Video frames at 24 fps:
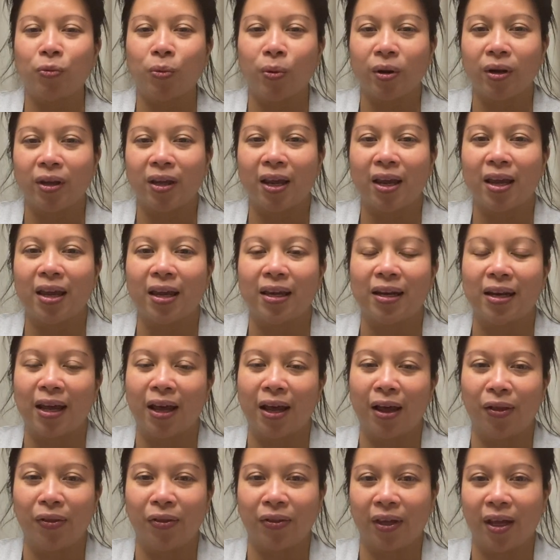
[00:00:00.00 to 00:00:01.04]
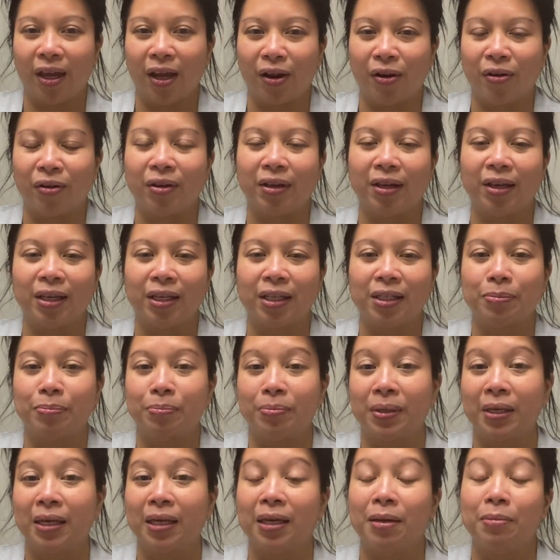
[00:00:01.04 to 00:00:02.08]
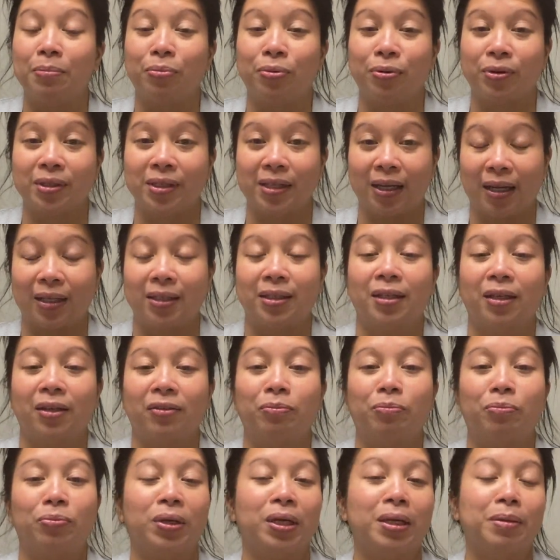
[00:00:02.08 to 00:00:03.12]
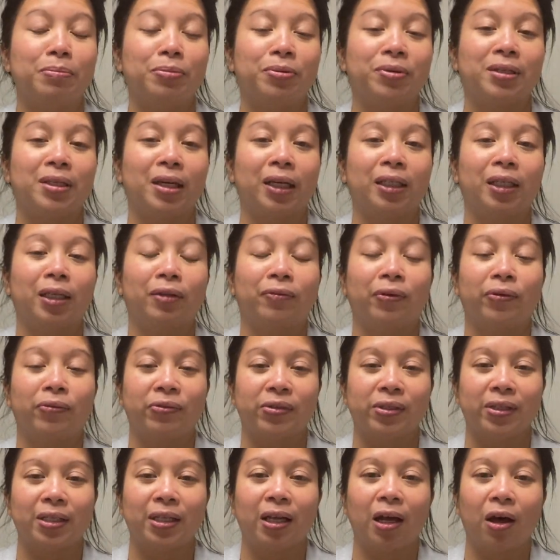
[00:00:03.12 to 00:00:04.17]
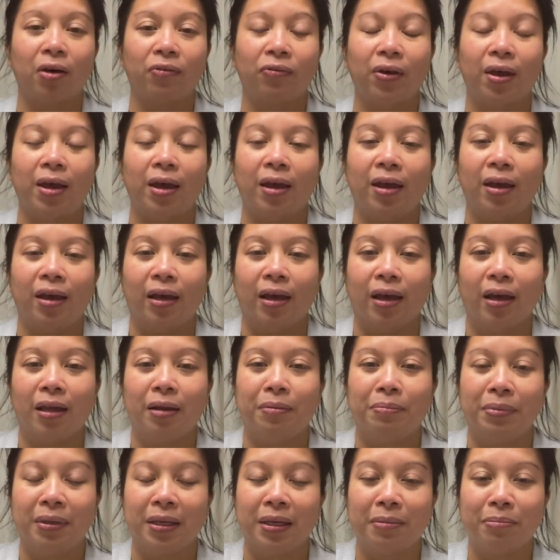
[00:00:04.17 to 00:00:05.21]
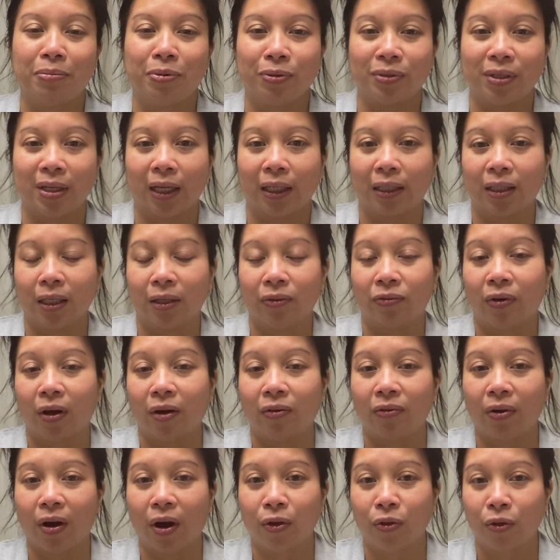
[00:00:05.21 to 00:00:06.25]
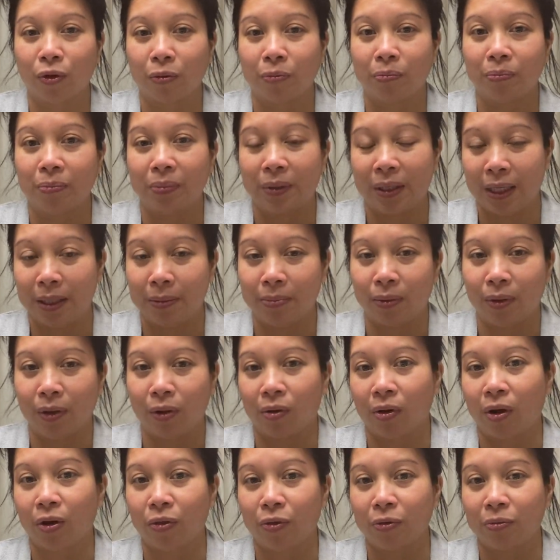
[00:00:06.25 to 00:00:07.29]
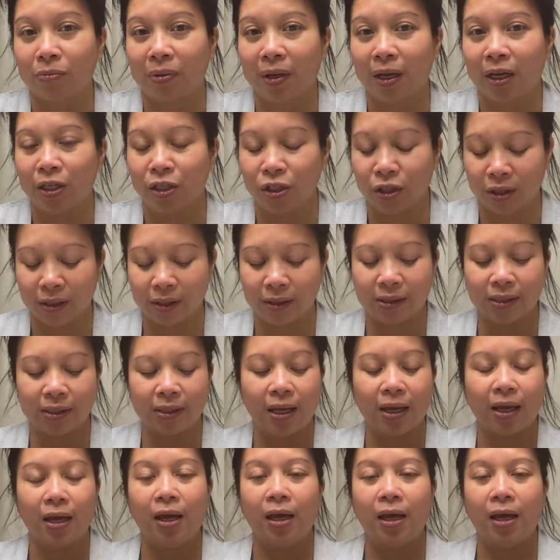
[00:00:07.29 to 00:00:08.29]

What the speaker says: working in healthcare is being protective of yourself and being protective of other people or other patients.